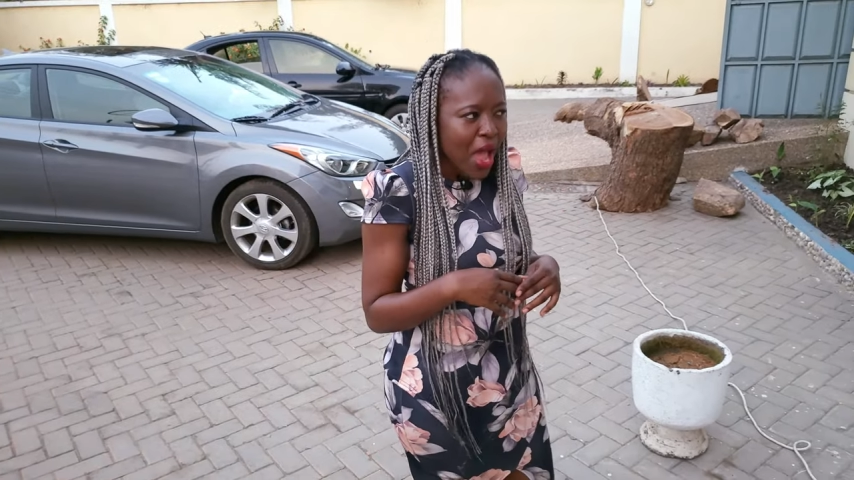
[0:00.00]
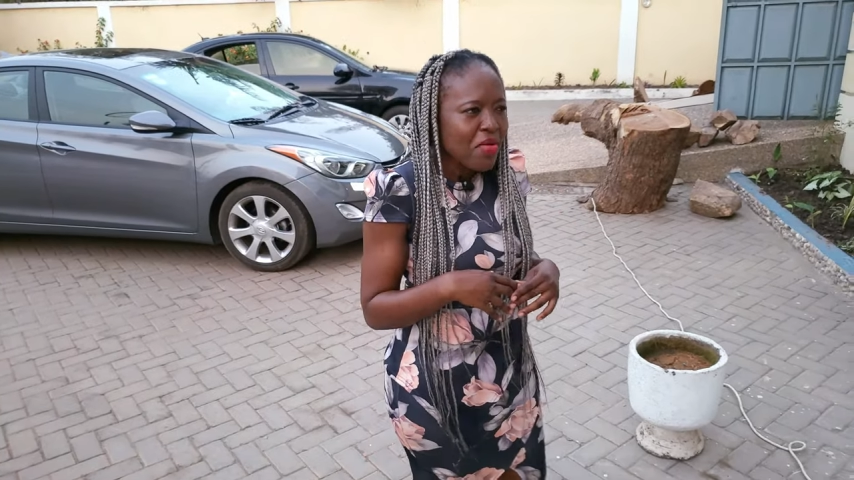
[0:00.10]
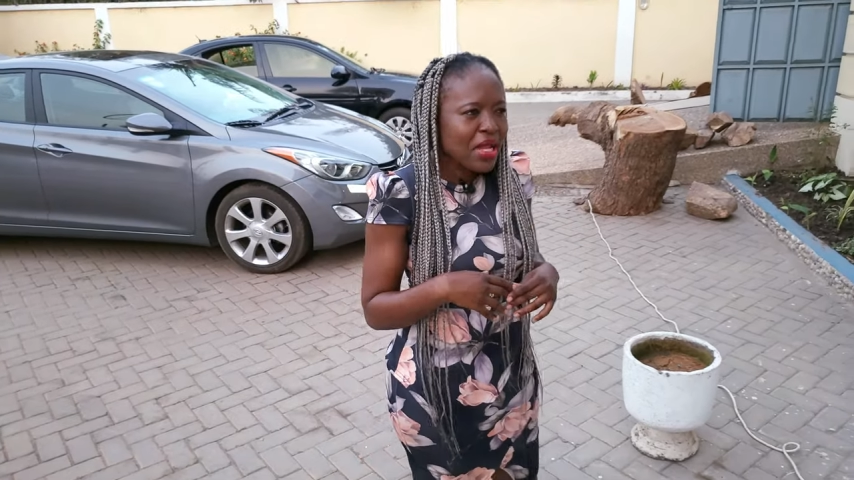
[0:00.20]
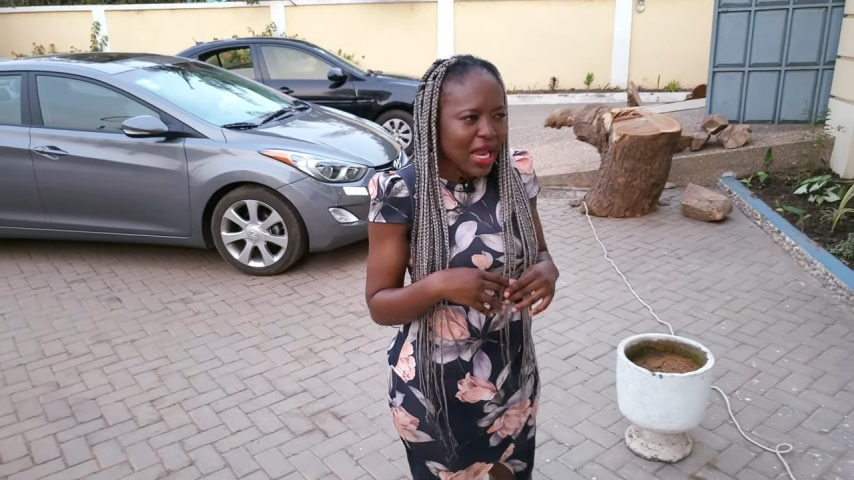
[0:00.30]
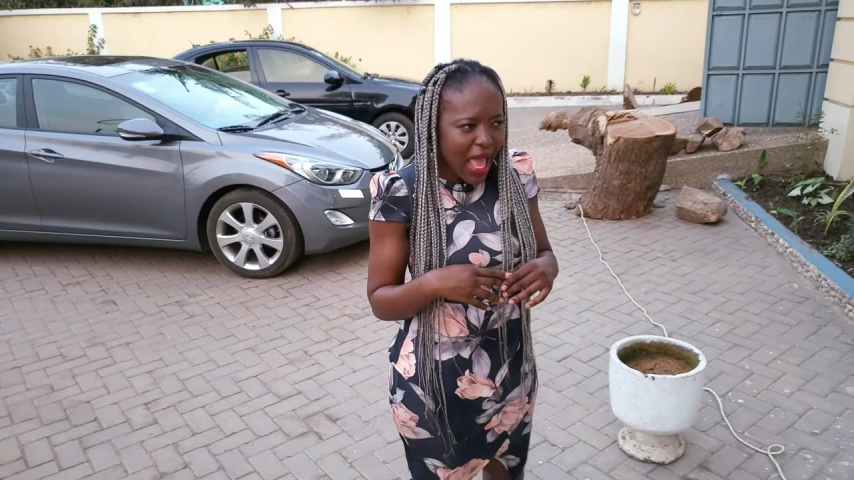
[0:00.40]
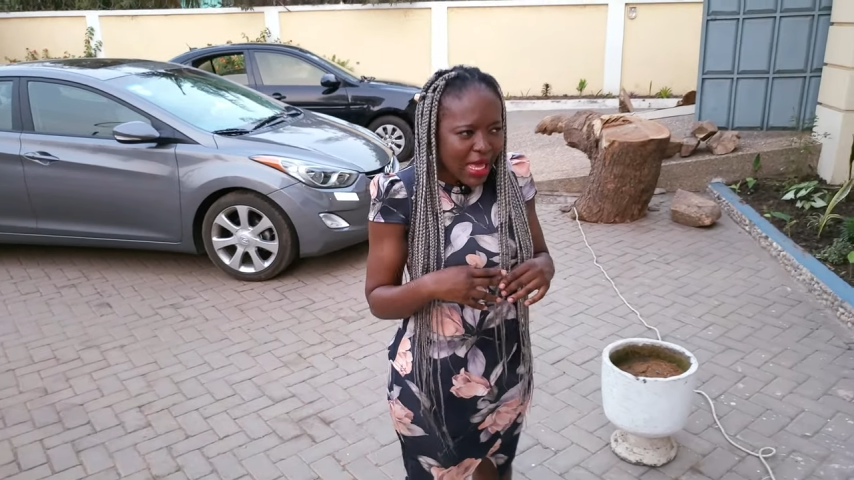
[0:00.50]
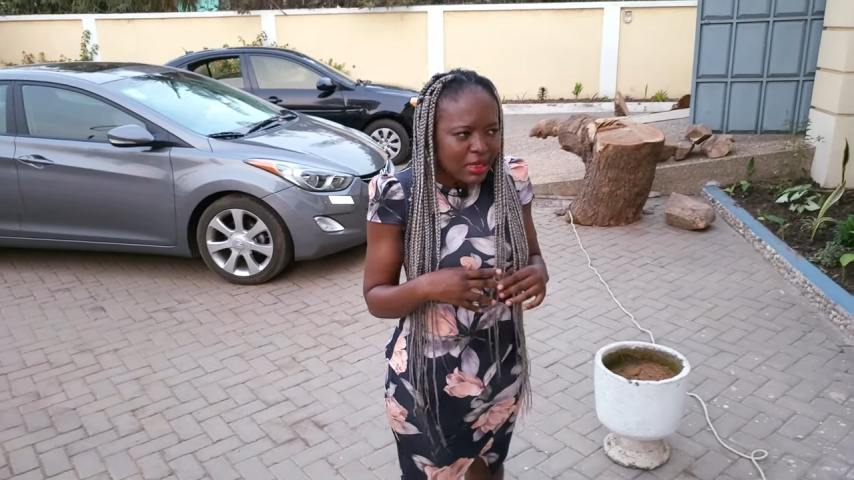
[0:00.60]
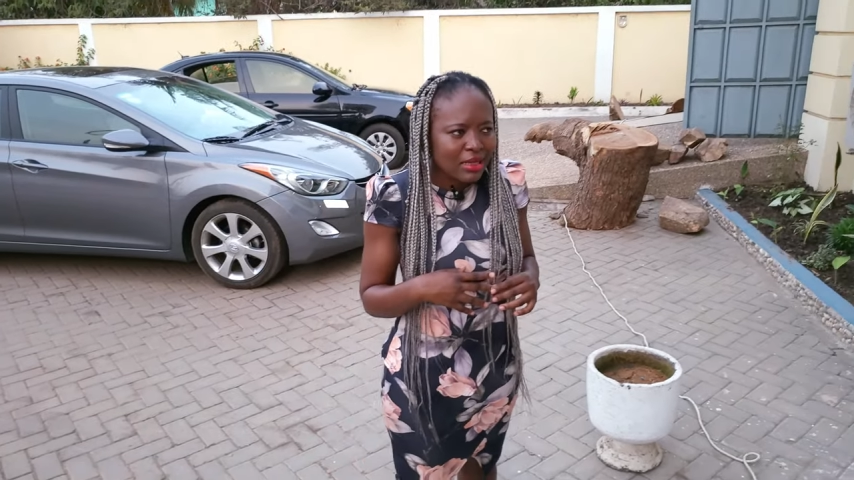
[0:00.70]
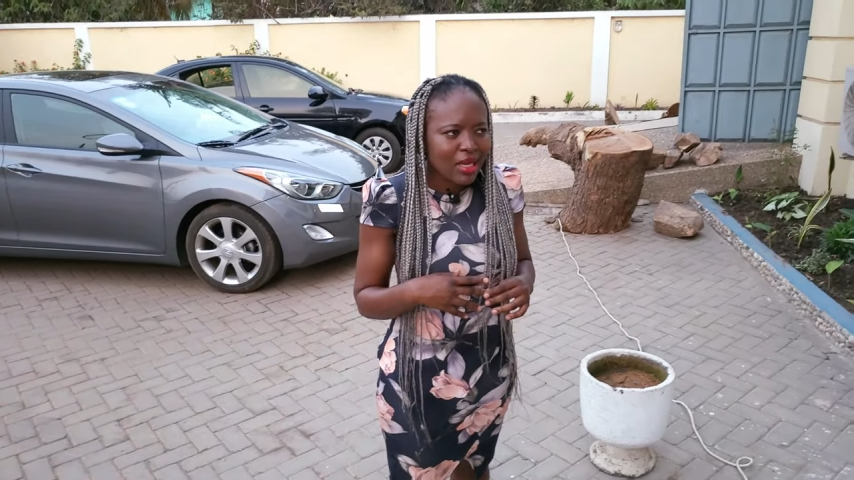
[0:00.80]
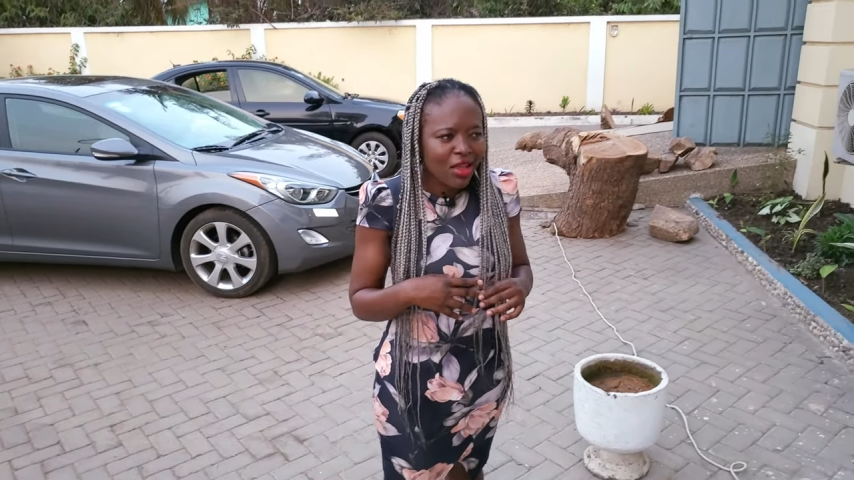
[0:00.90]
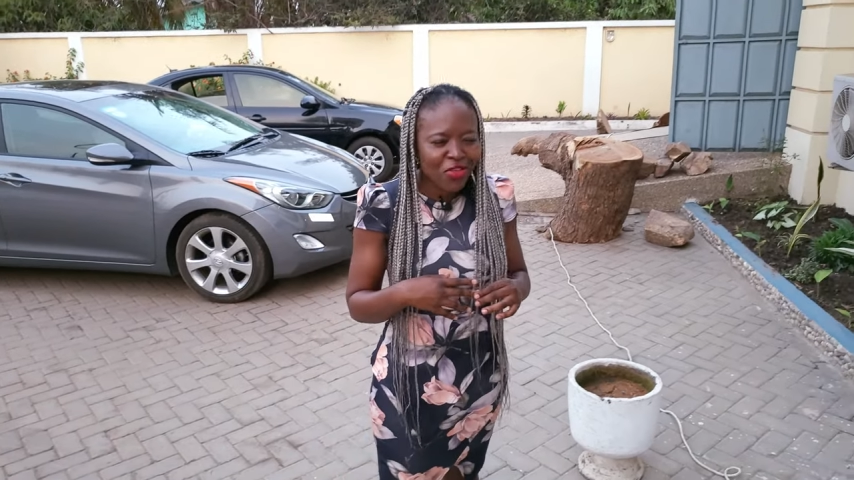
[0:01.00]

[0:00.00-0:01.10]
I would like to